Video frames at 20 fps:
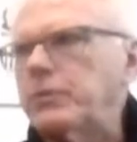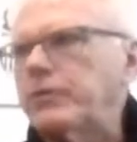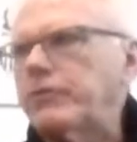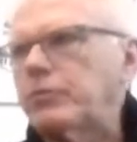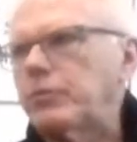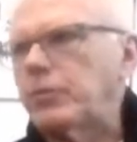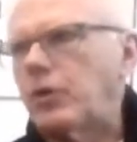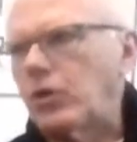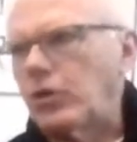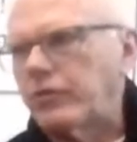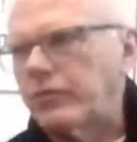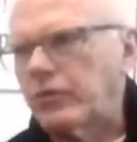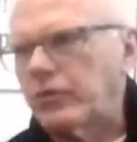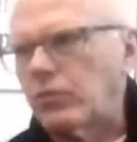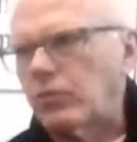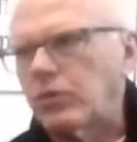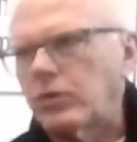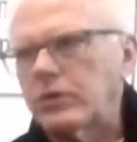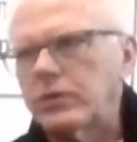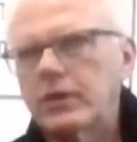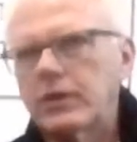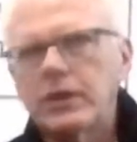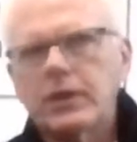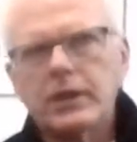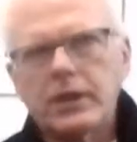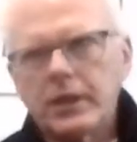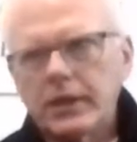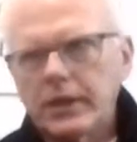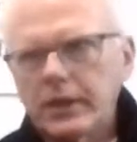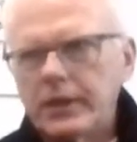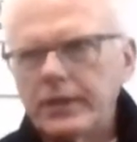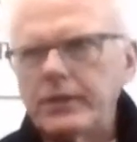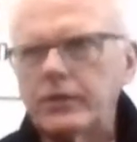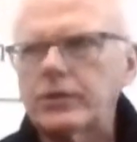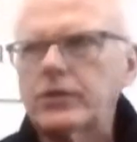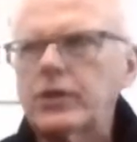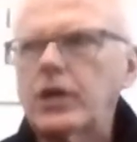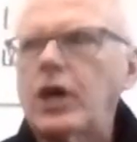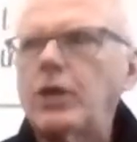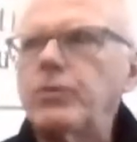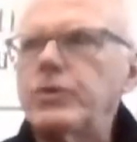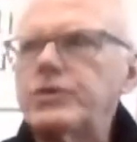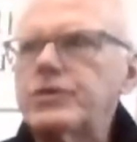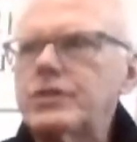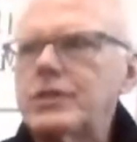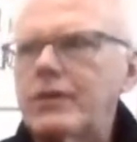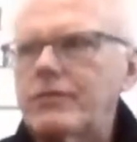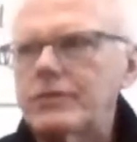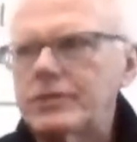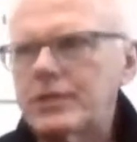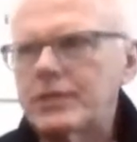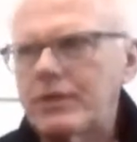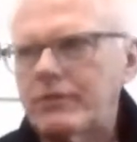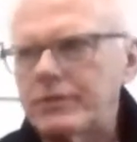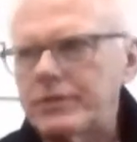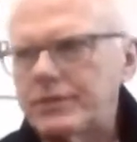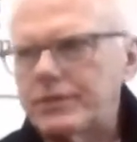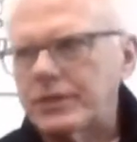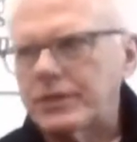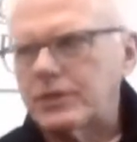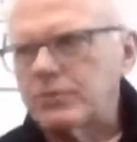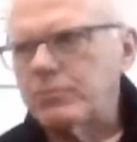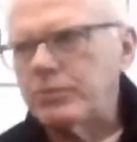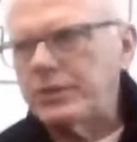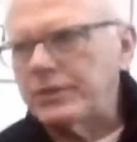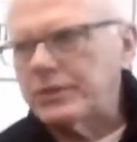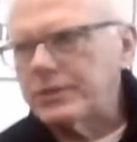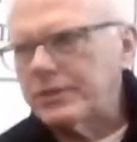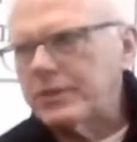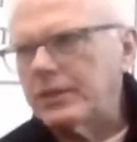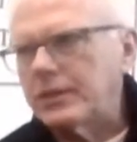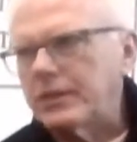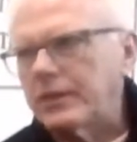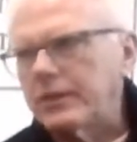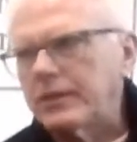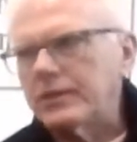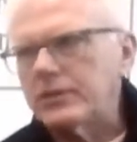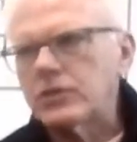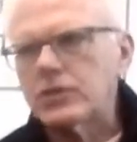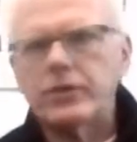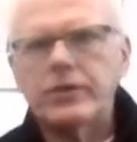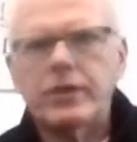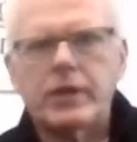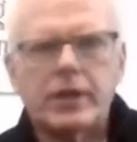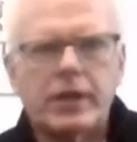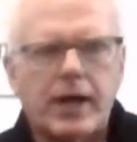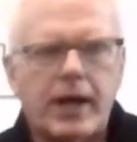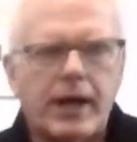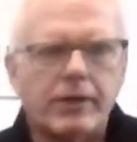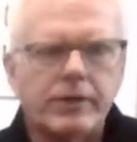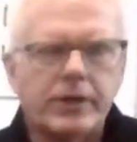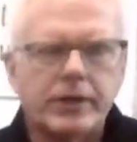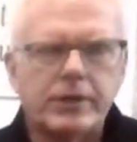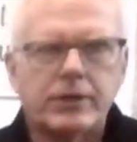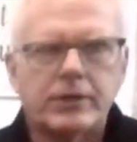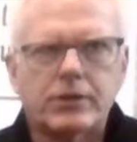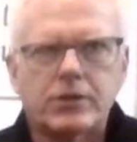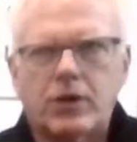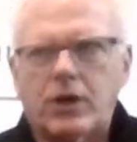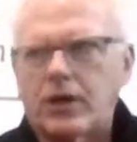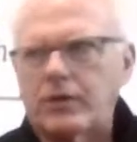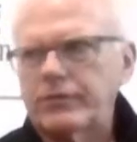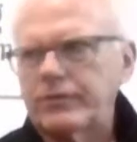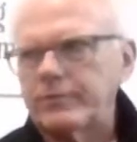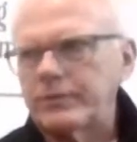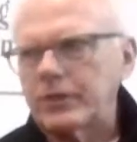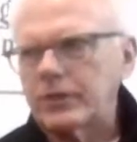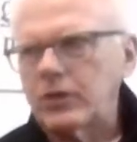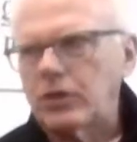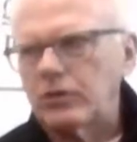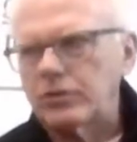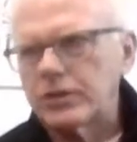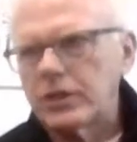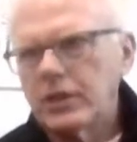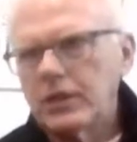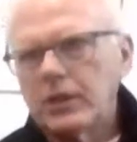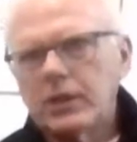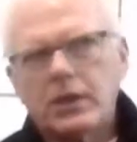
coming from all over the world, they'll come with 776 BC, and so then I'll get the call from the coach.